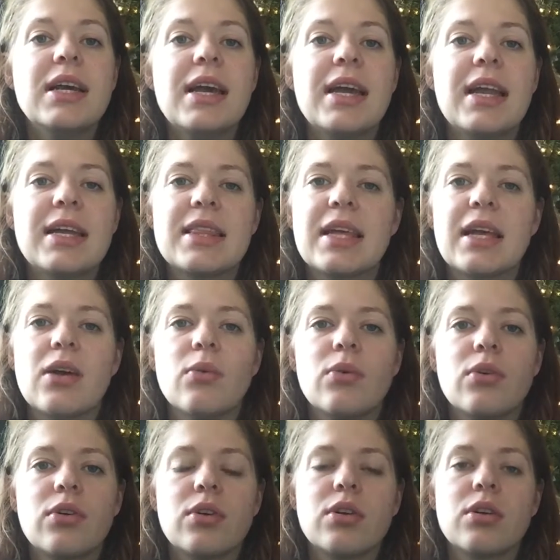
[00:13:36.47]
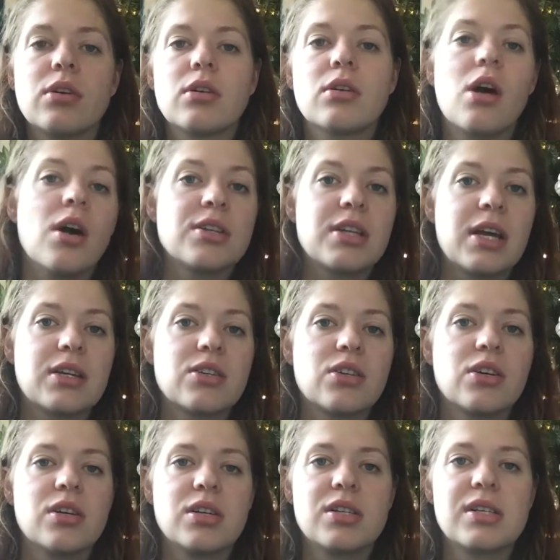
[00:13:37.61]
And I think I will contact
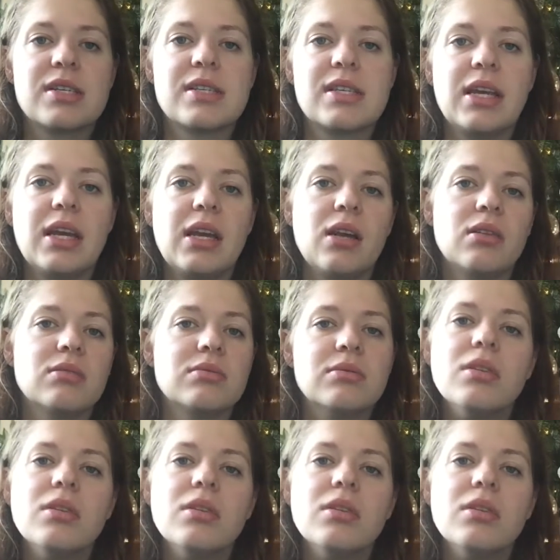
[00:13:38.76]
her to see